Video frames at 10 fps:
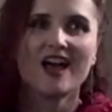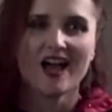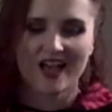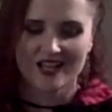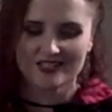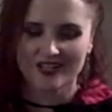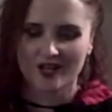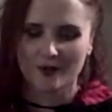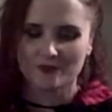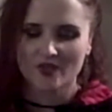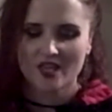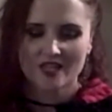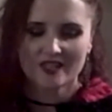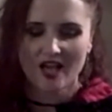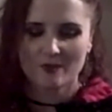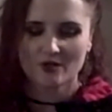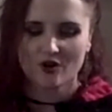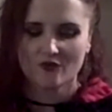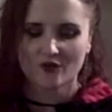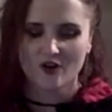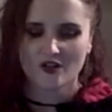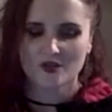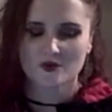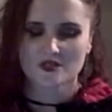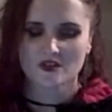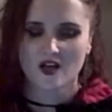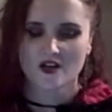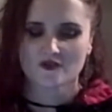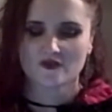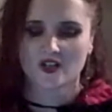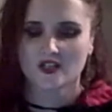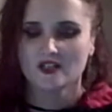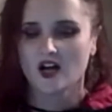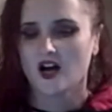And but overall, it was a lot of fun.